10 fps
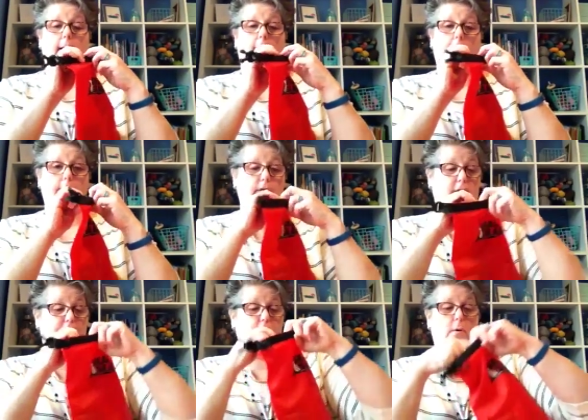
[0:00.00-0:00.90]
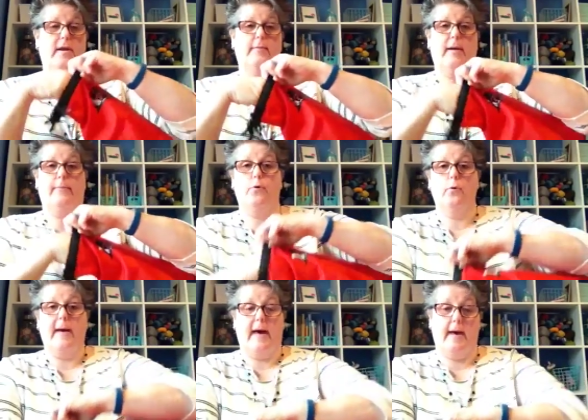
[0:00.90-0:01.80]
I'm going to throw it in my
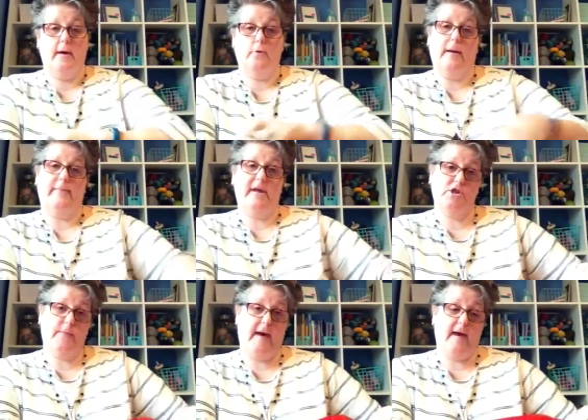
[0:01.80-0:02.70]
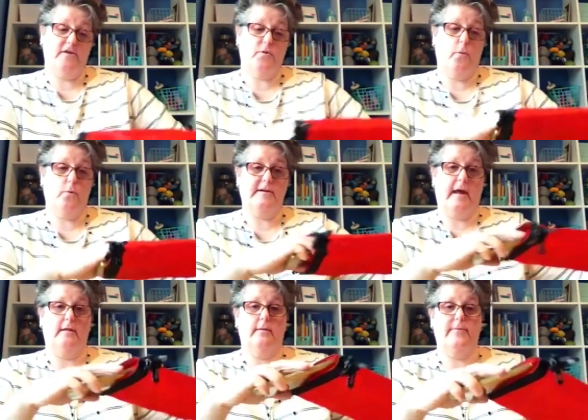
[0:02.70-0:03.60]
pool bag or my beach bag, so when we're
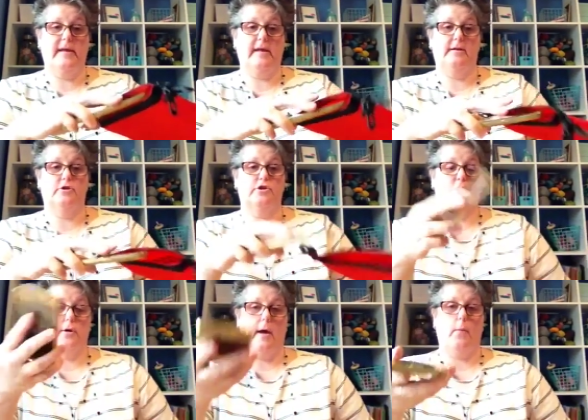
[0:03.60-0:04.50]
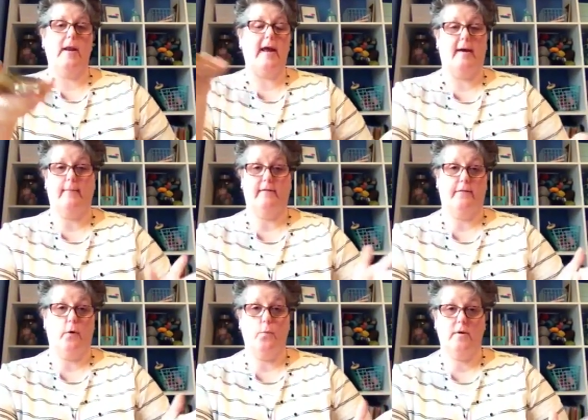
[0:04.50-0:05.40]
down at the beach, I want to have my
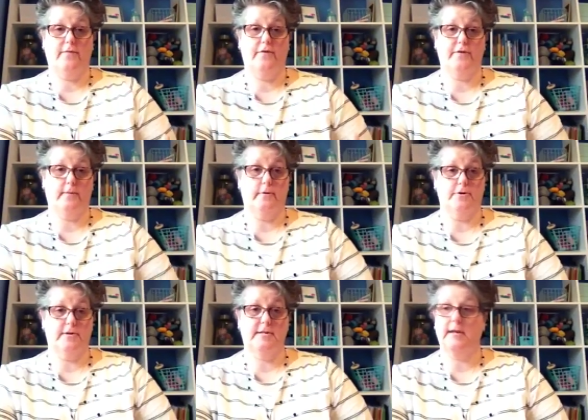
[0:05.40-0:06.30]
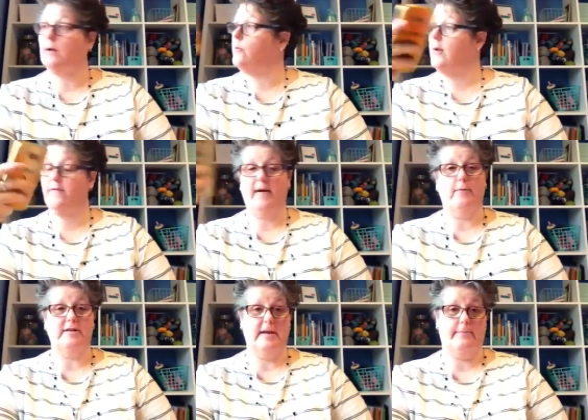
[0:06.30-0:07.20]
phone. What if there's an emergency, or what if I
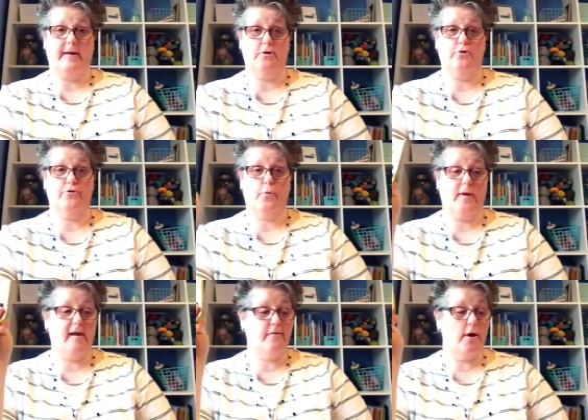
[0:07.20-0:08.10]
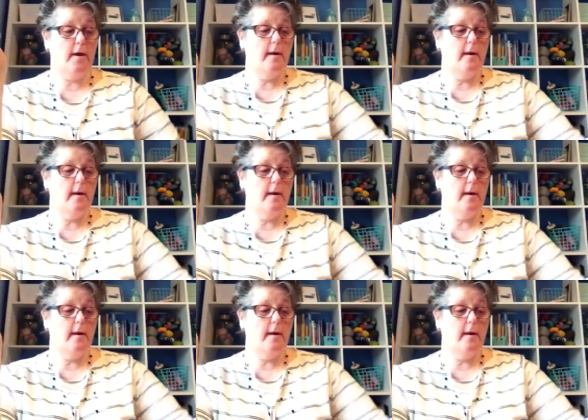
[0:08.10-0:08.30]
want to take pictures or whatever?